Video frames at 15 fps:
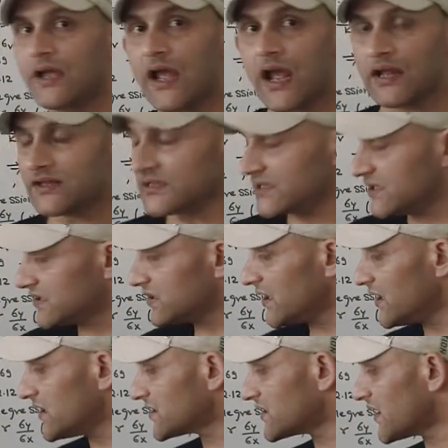and this is
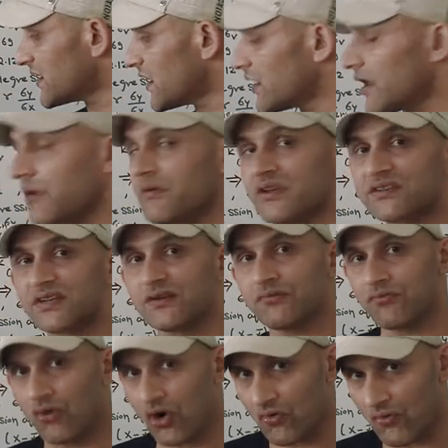the standard
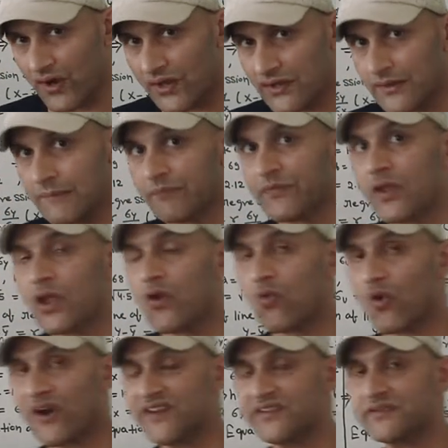deviation for y.
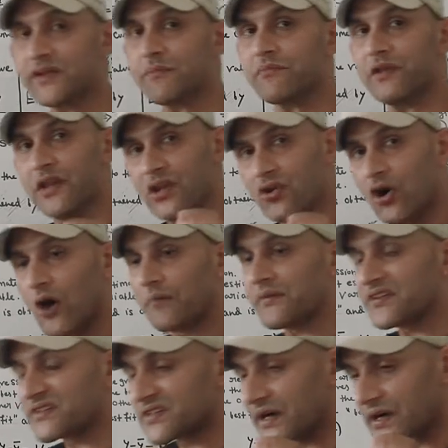What is the meaning
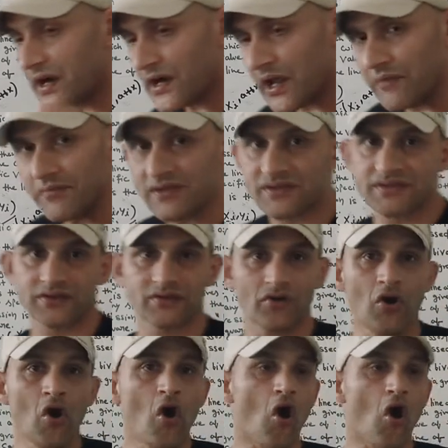of standard deviation?